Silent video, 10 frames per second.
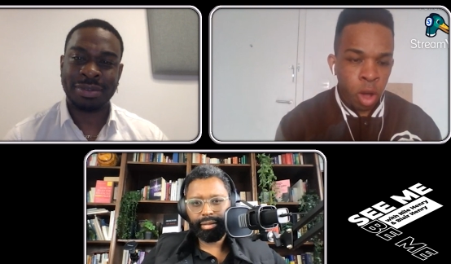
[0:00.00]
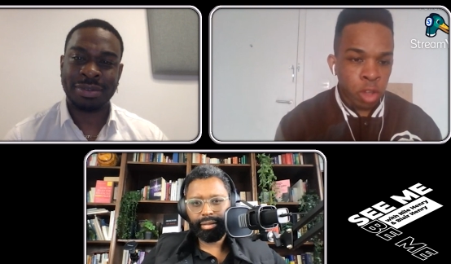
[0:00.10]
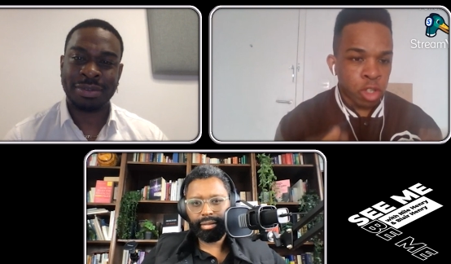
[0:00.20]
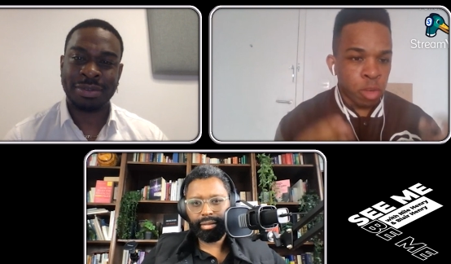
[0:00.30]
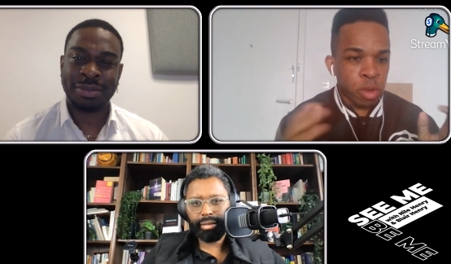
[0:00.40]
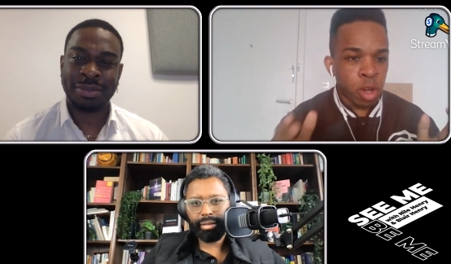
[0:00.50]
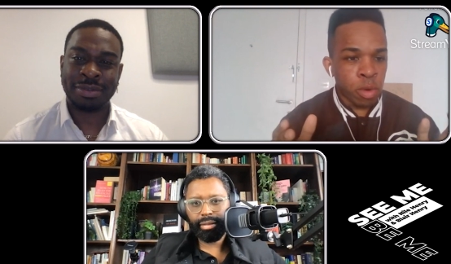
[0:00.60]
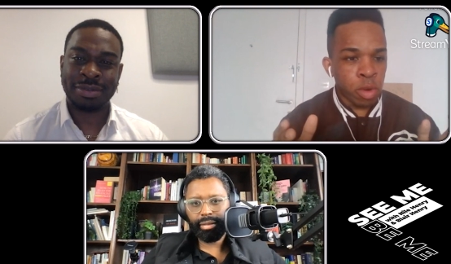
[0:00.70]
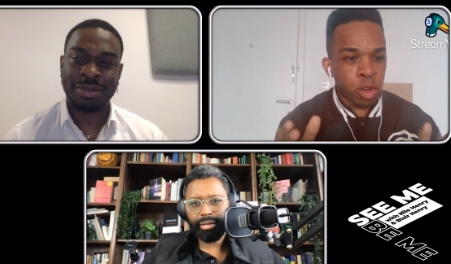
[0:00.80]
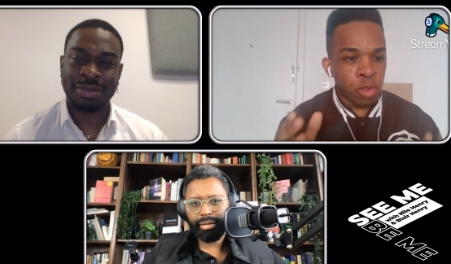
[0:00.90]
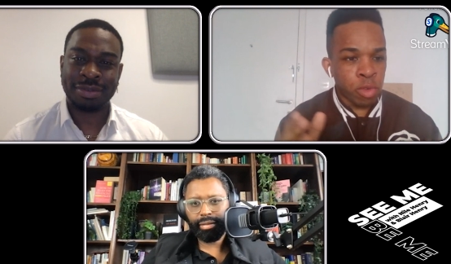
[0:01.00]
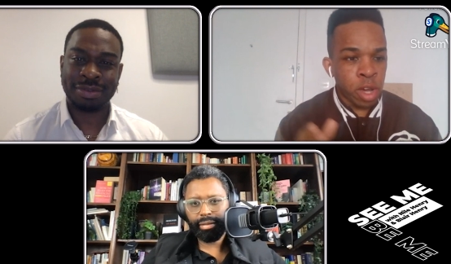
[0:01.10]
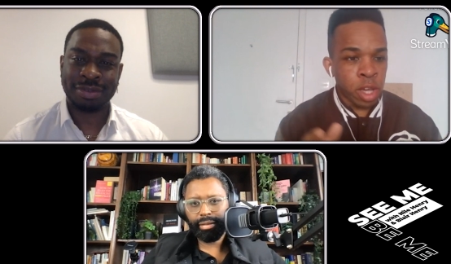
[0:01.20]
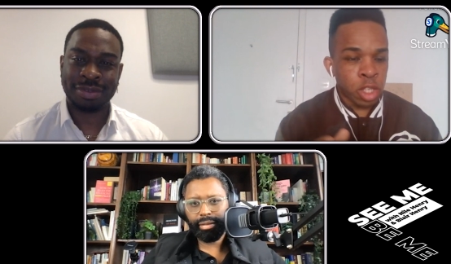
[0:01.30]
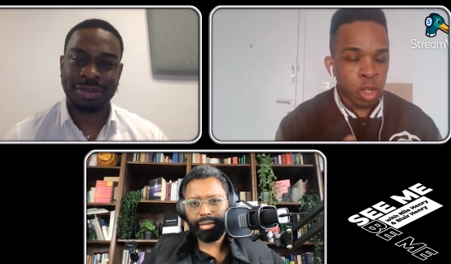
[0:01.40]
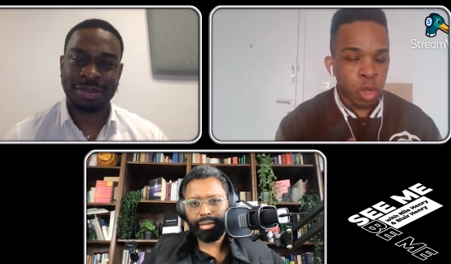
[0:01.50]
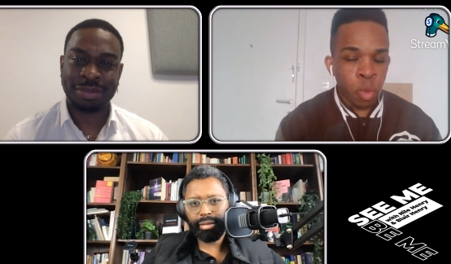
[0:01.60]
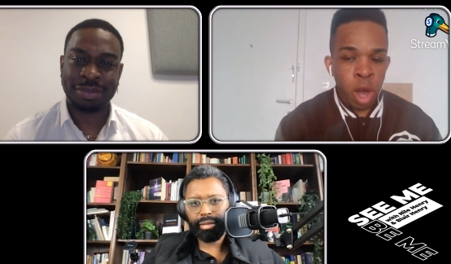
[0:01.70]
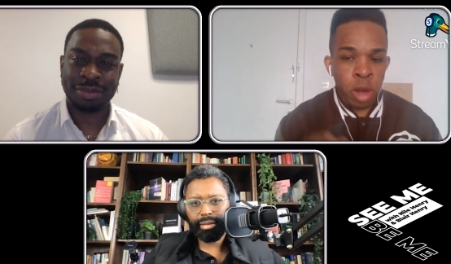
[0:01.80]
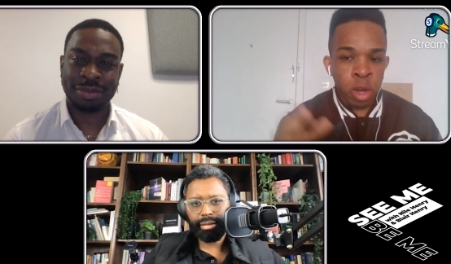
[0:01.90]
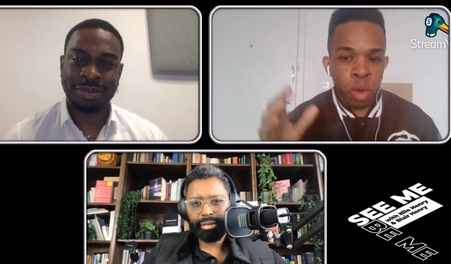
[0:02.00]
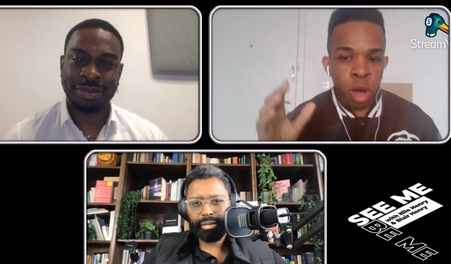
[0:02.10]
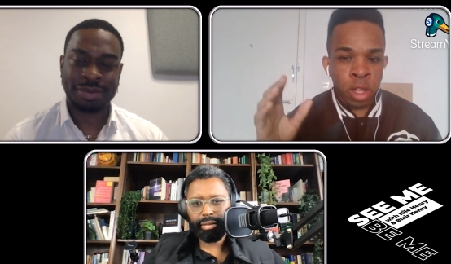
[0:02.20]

Speaker 1: entrepreneurial career to where you are